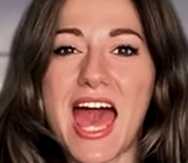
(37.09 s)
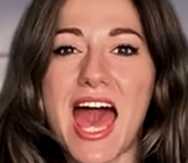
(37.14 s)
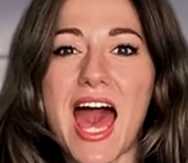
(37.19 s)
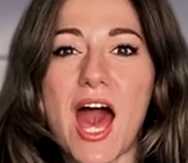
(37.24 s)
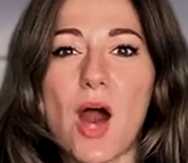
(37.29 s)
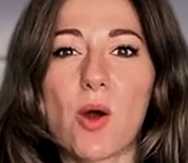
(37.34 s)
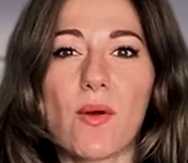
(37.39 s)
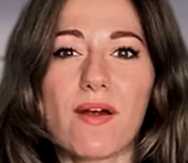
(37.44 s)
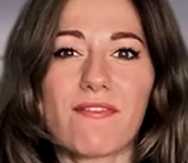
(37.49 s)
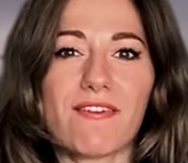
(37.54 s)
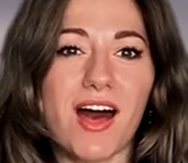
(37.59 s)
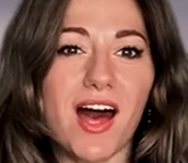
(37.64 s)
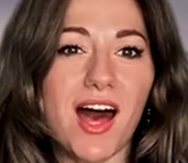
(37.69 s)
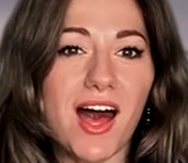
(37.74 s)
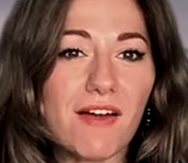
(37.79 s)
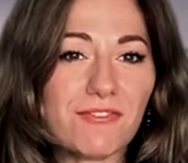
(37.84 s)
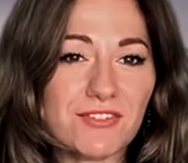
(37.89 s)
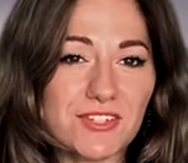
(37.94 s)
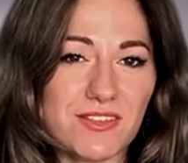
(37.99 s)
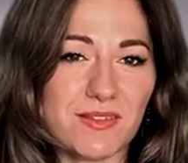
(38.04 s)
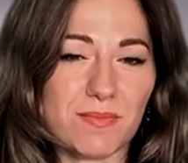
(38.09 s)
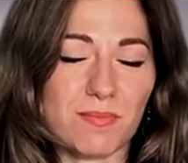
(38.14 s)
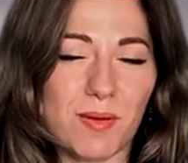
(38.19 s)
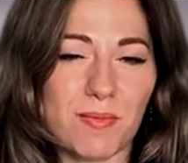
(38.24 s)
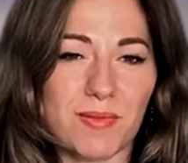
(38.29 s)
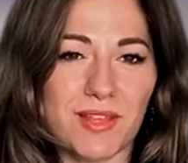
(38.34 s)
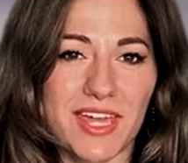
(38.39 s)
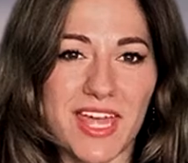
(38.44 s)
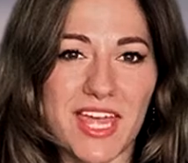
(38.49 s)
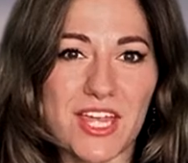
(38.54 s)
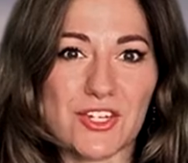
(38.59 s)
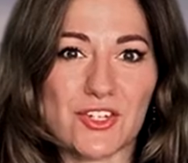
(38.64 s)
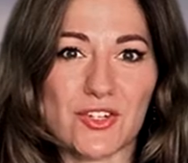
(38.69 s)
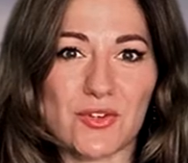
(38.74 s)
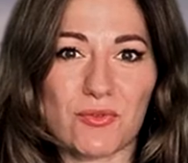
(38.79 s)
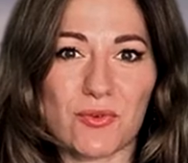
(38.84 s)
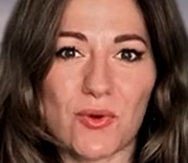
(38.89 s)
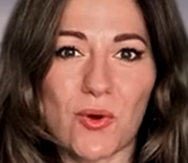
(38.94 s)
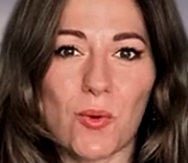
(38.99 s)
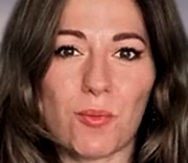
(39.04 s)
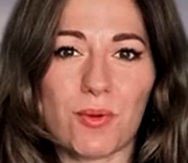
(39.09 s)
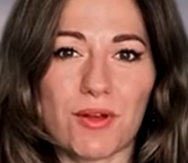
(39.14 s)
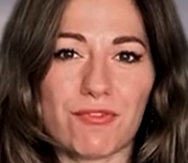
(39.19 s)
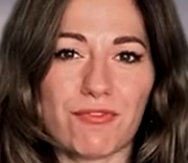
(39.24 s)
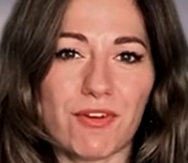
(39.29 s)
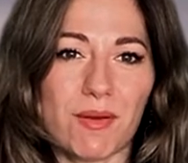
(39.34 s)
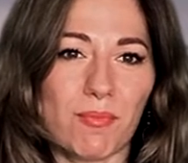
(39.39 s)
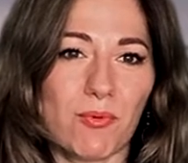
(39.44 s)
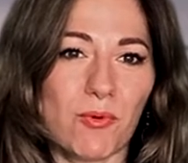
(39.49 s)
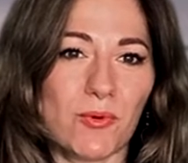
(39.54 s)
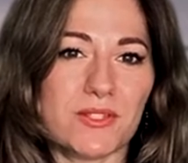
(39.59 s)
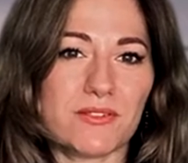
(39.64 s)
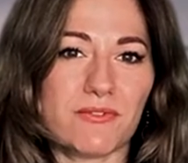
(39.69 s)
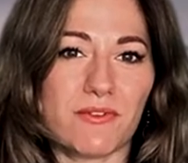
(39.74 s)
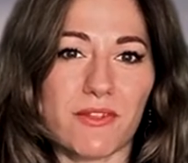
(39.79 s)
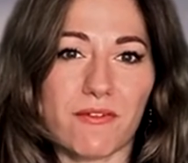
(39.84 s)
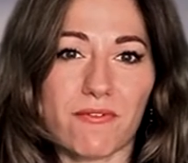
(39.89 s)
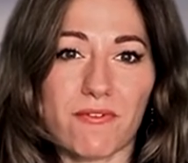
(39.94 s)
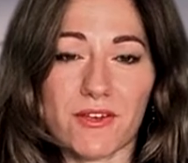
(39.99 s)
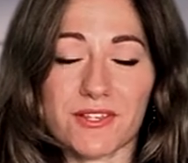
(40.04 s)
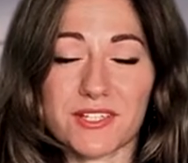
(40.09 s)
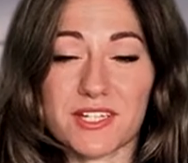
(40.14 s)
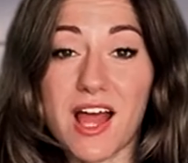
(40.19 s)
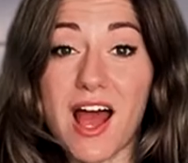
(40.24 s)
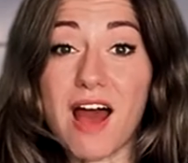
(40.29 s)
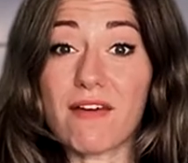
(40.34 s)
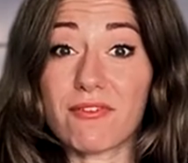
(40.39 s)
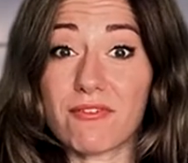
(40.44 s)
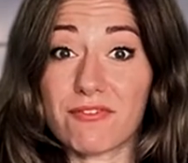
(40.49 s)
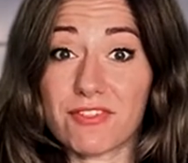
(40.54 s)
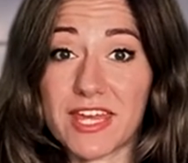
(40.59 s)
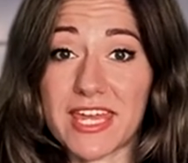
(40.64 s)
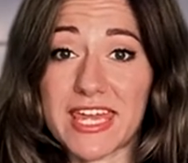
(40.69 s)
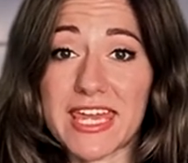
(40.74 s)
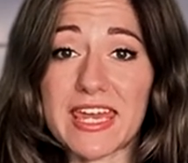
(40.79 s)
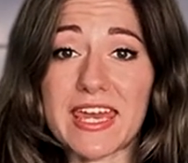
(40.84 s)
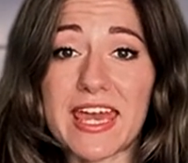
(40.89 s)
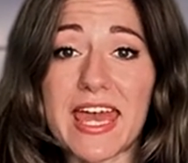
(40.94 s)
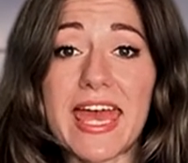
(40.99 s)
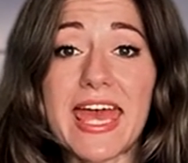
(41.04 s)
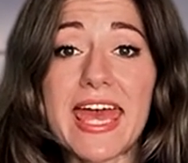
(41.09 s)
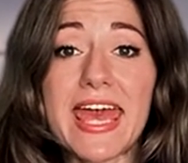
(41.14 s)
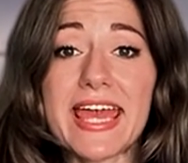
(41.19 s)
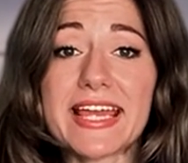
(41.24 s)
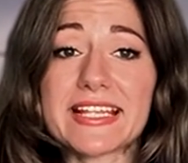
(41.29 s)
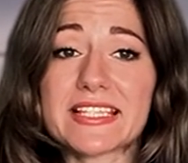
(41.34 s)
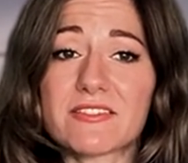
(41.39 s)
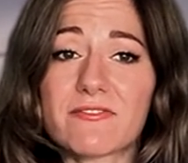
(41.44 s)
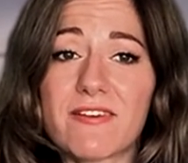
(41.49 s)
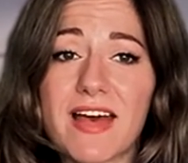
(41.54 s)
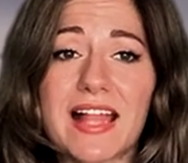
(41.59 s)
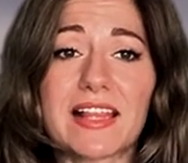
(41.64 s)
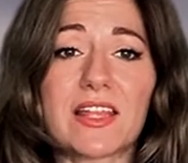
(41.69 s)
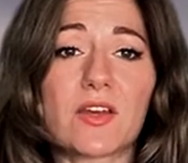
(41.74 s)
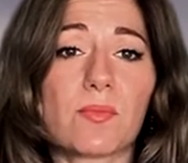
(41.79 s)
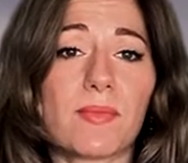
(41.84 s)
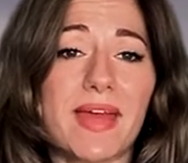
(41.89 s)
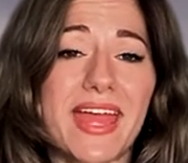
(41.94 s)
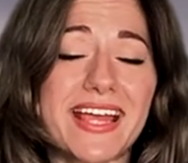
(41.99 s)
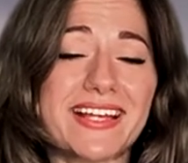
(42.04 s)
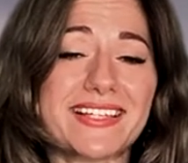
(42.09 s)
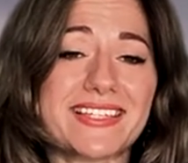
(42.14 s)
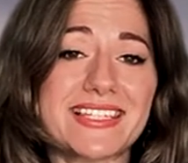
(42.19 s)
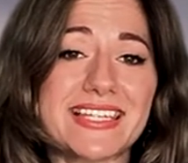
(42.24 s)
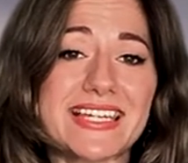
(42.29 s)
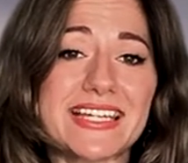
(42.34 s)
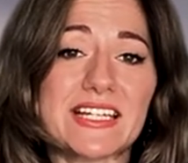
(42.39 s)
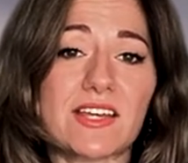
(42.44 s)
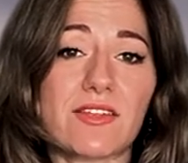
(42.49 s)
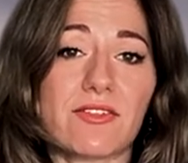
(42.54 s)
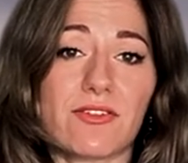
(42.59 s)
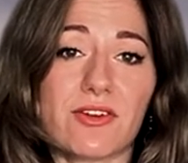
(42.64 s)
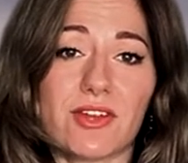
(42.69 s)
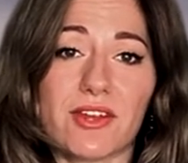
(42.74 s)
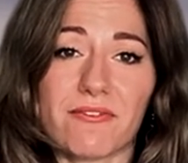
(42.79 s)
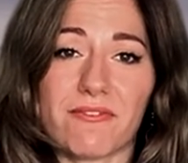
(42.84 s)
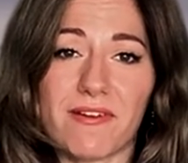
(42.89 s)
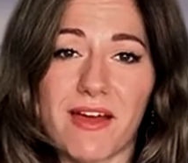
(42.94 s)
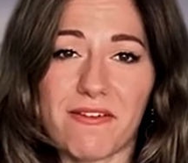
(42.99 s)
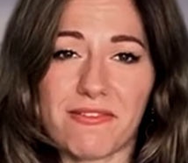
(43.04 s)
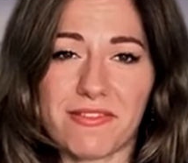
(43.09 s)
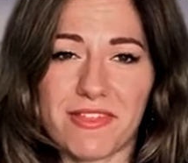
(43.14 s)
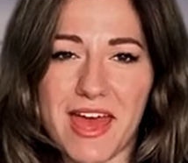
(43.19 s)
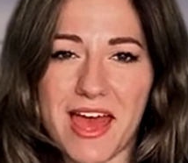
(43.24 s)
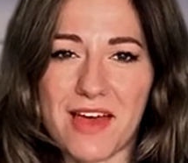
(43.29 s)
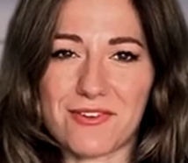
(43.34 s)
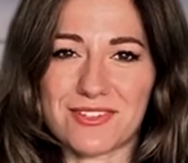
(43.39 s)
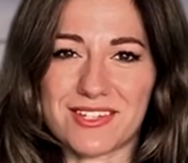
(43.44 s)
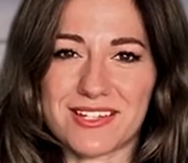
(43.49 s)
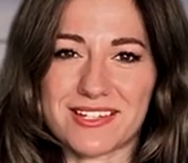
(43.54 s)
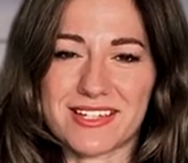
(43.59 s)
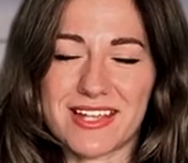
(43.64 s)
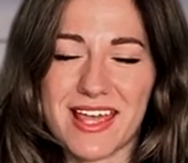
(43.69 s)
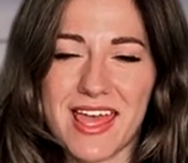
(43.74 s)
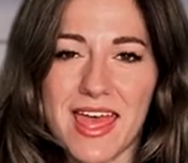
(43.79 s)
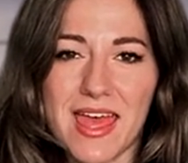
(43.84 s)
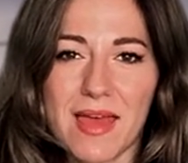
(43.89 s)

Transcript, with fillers: However, after the publication of corporate reports for the first half of the year, its value may exceed 35,000.